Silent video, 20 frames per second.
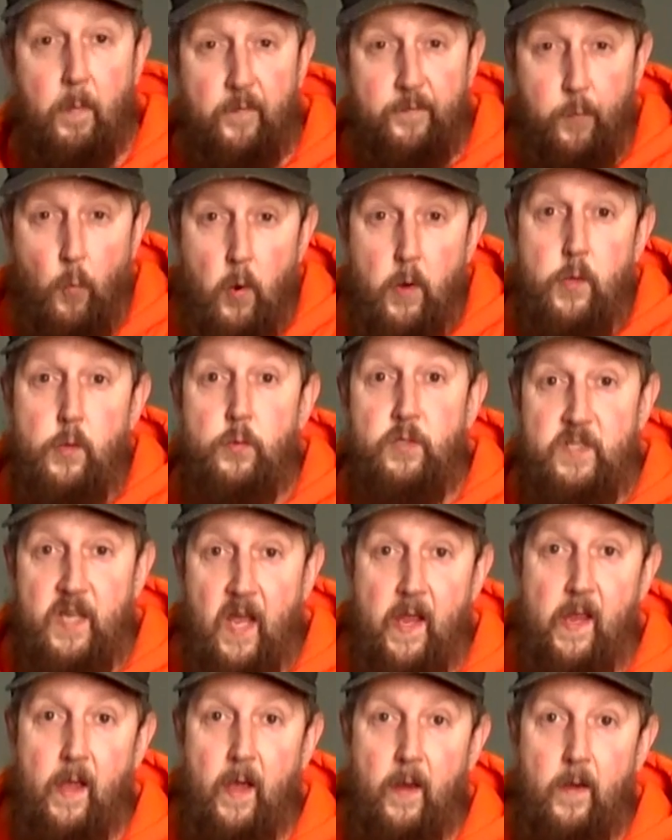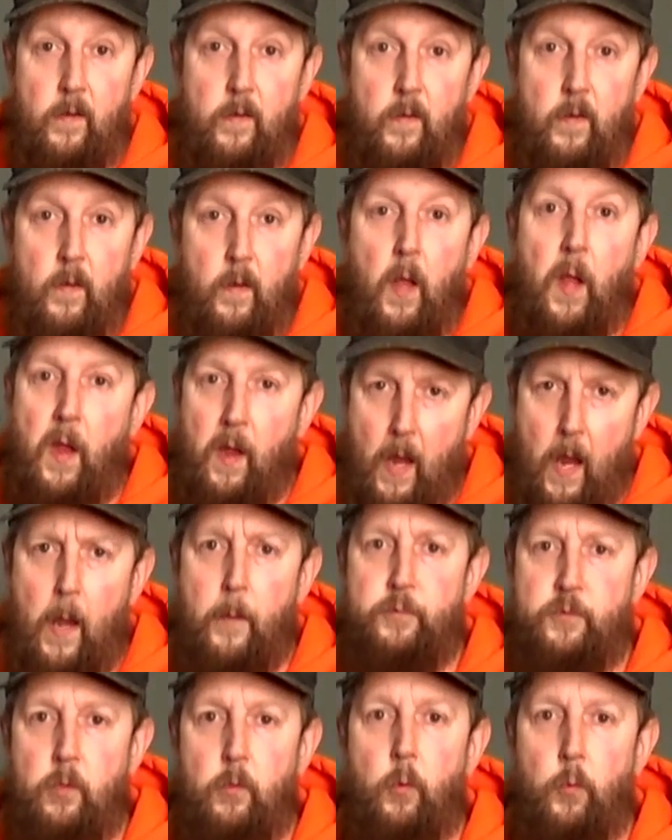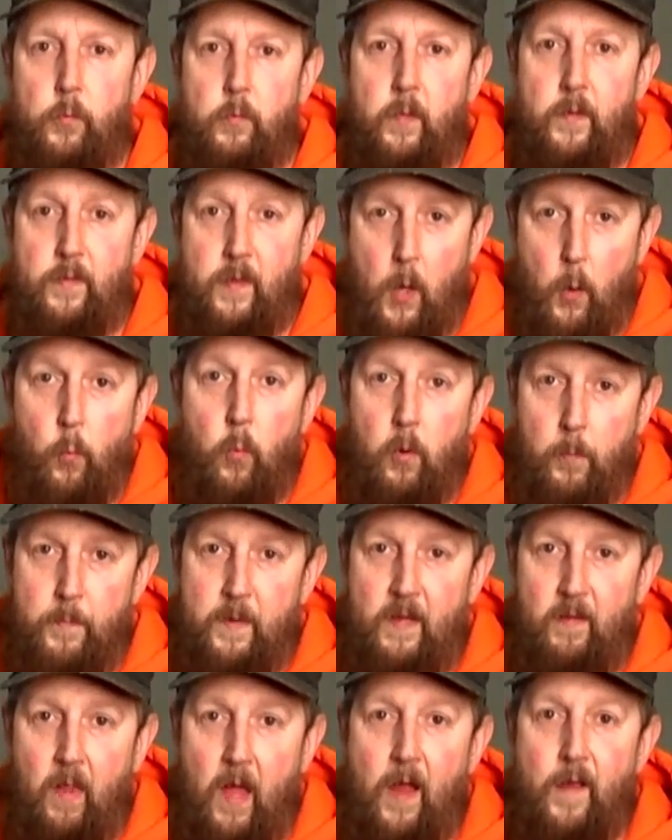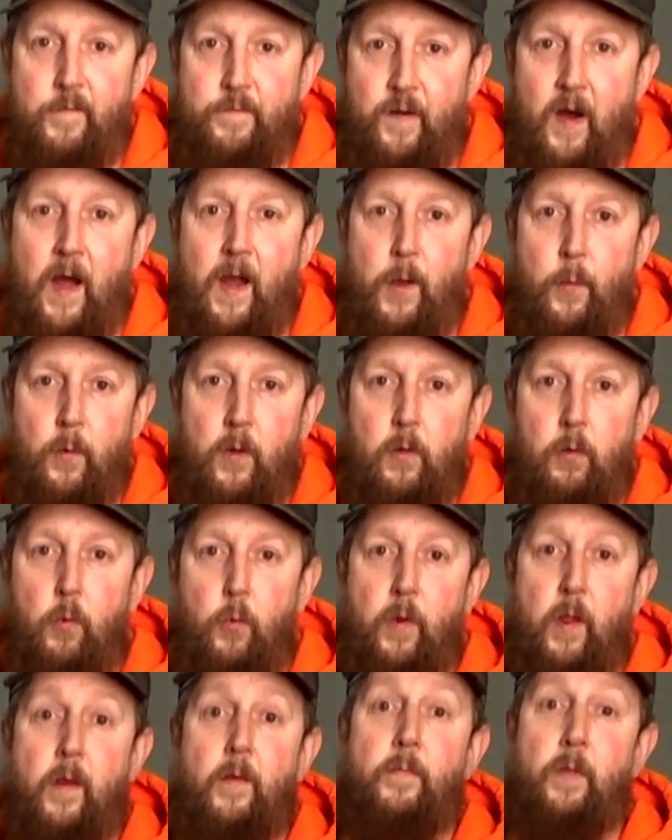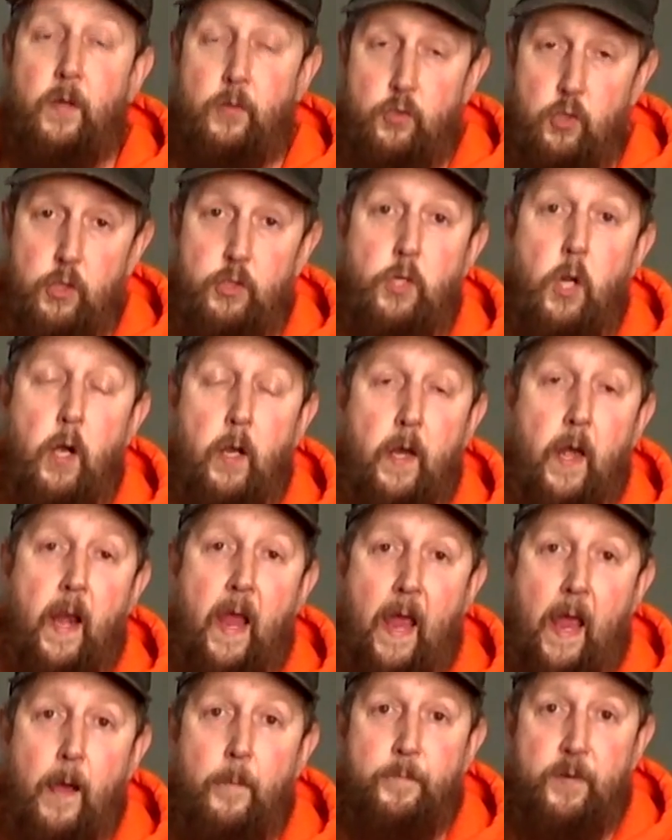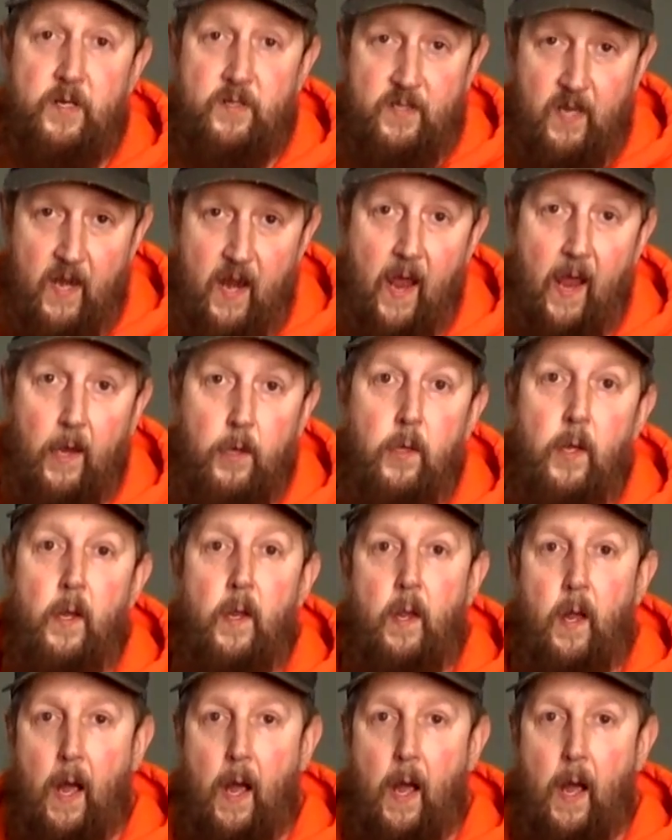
before you say it, absolutely, there will be live fire included. It's just not going to happen today.